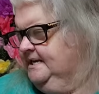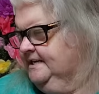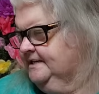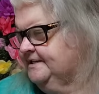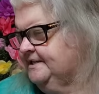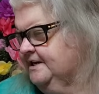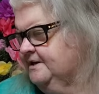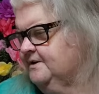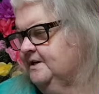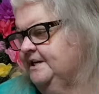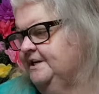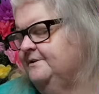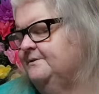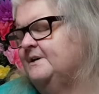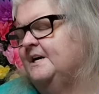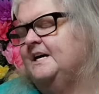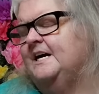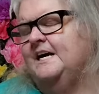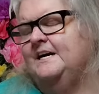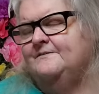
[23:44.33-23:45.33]
So
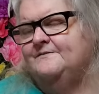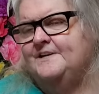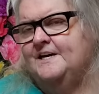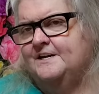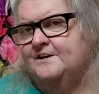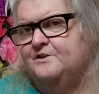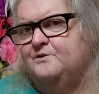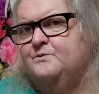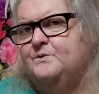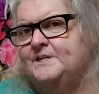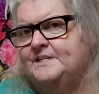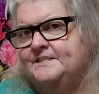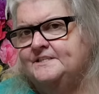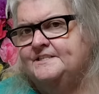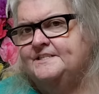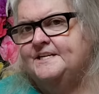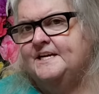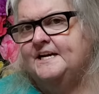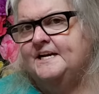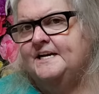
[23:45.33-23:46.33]
anyway, I have that on
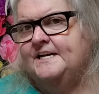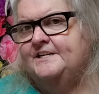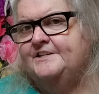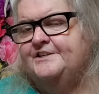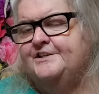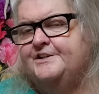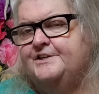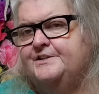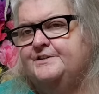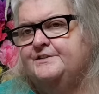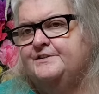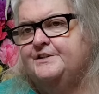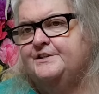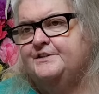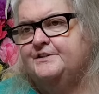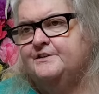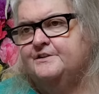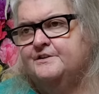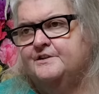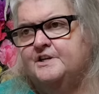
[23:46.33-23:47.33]
Wednesday. She
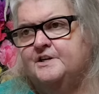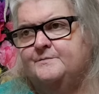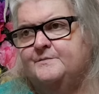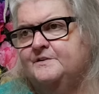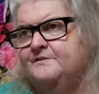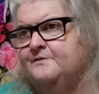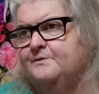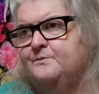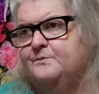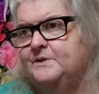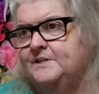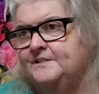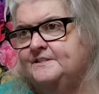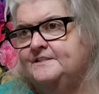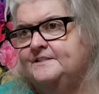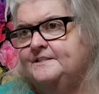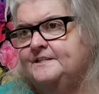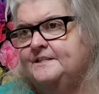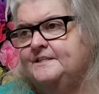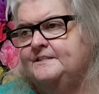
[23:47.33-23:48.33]
she's gonna come every
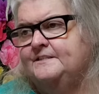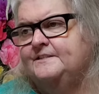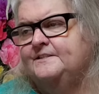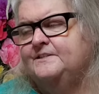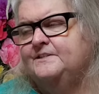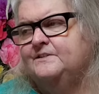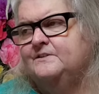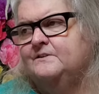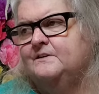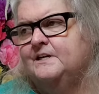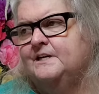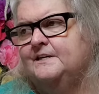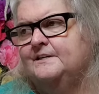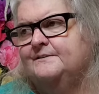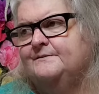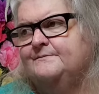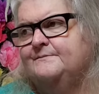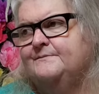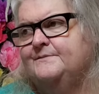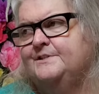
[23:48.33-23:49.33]
Wednesday until uh
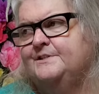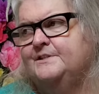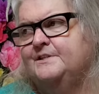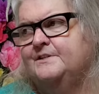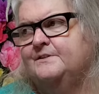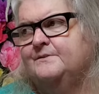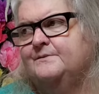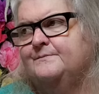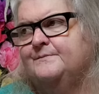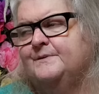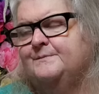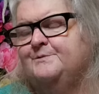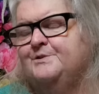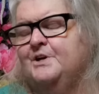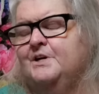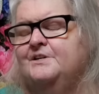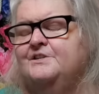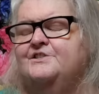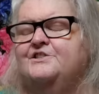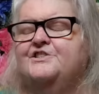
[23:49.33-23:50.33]
you know, I'm
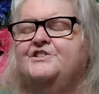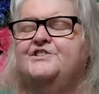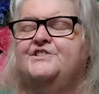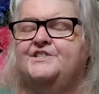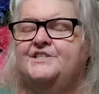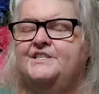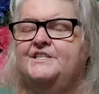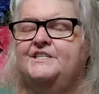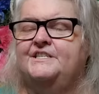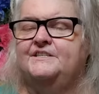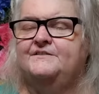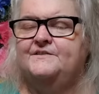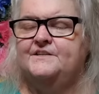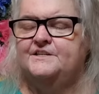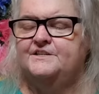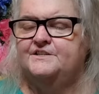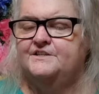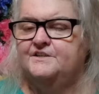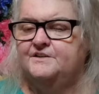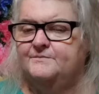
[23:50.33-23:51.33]
trying to see if
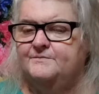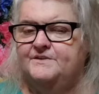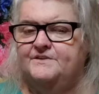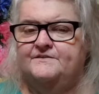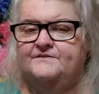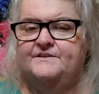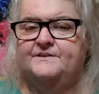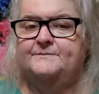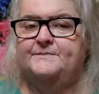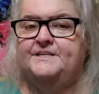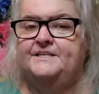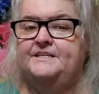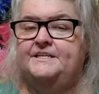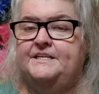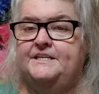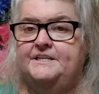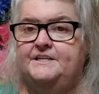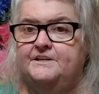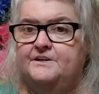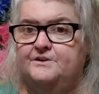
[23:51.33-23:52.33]
this is gonna benefit me in
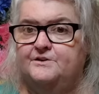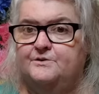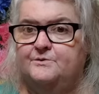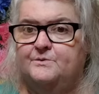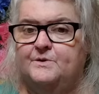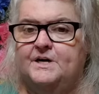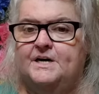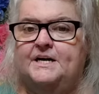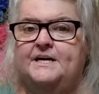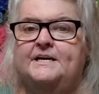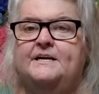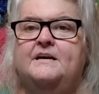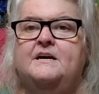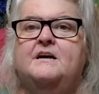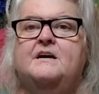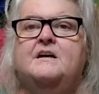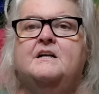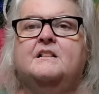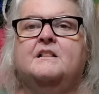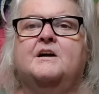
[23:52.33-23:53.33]
any other way.
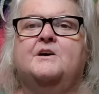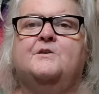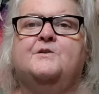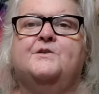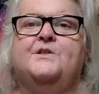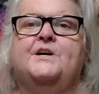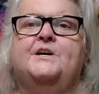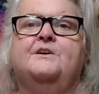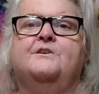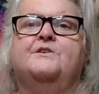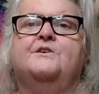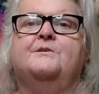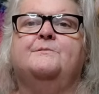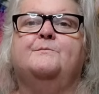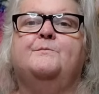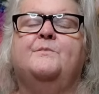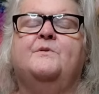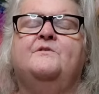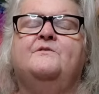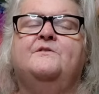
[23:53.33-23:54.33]
Like, are they gonna
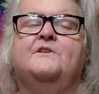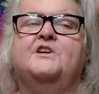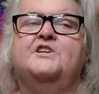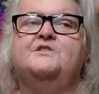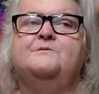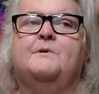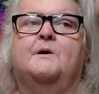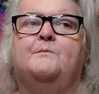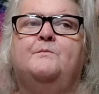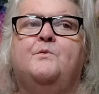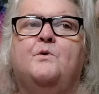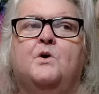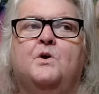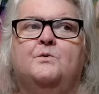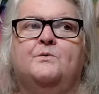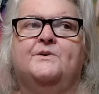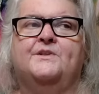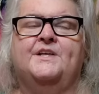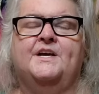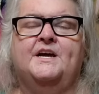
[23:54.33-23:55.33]
flush my
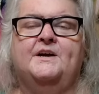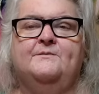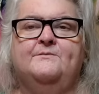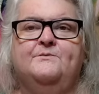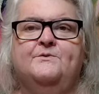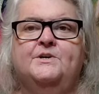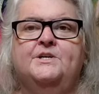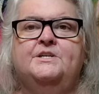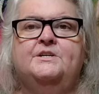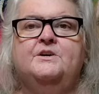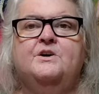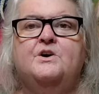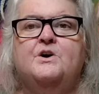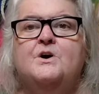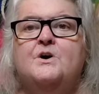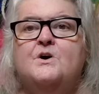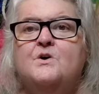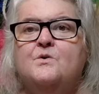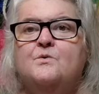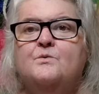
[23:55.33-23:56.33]
port with heparin
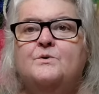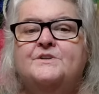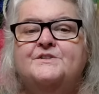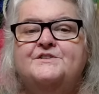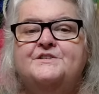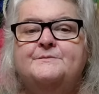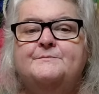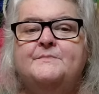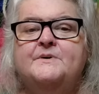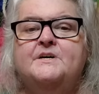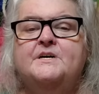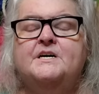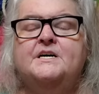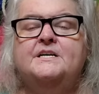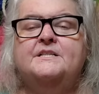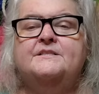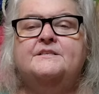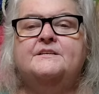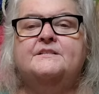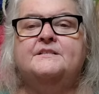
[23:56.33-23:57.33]
once a
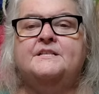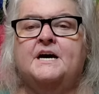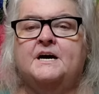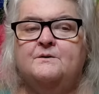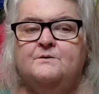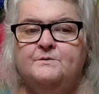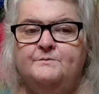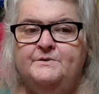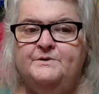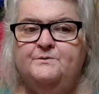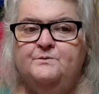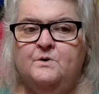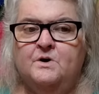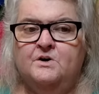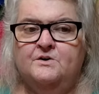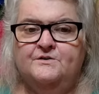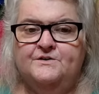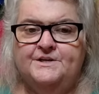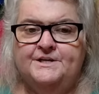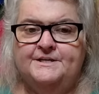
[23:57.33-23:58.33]
month? That would be
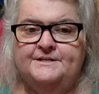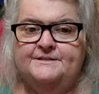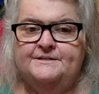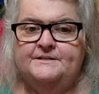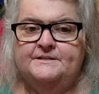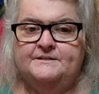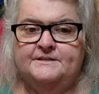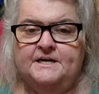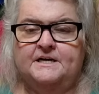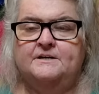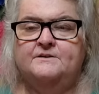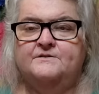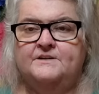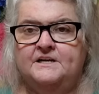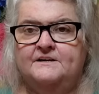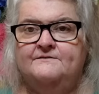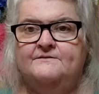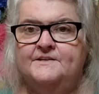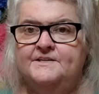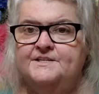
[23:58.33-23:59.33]
worth it. That
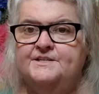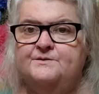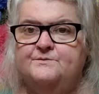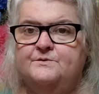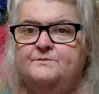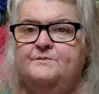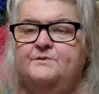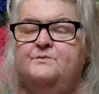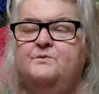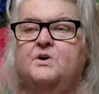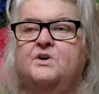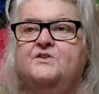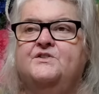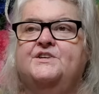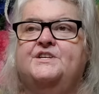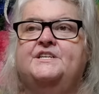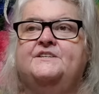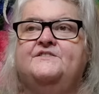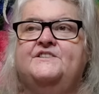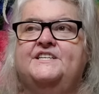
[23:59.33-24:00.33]
that visit would be worth
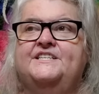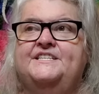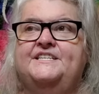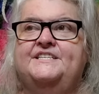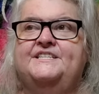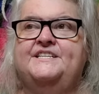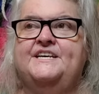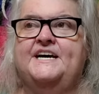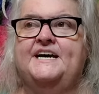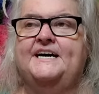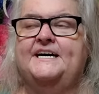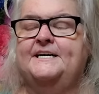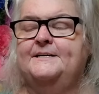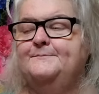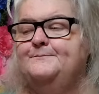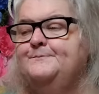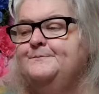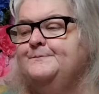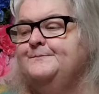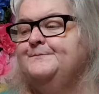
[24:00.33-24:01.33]
it if they did that
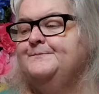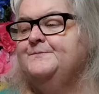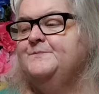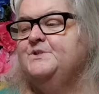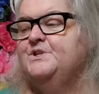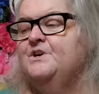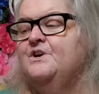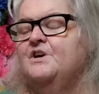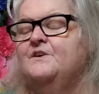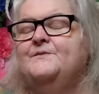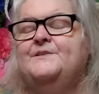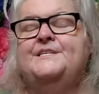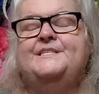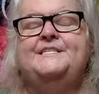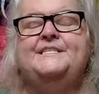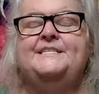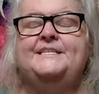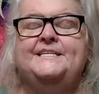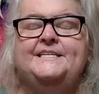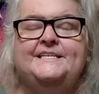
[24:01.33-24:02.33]
or if they
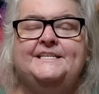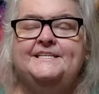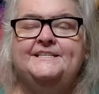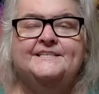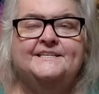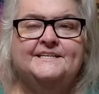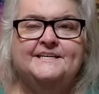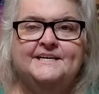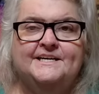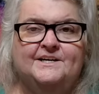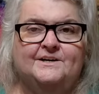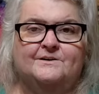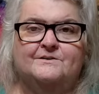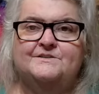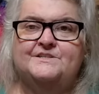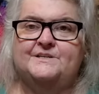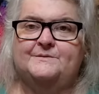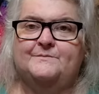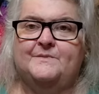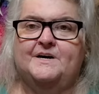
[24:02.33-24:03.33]
did anything
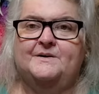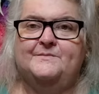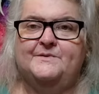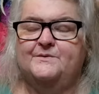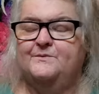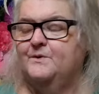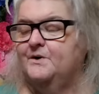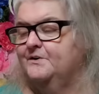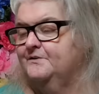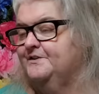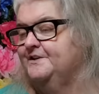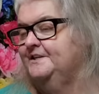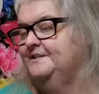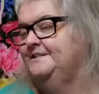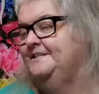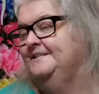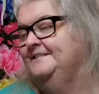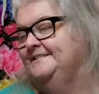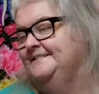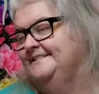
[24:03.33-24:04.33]
else, it might be worth
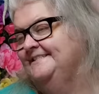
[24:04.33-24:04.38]
it.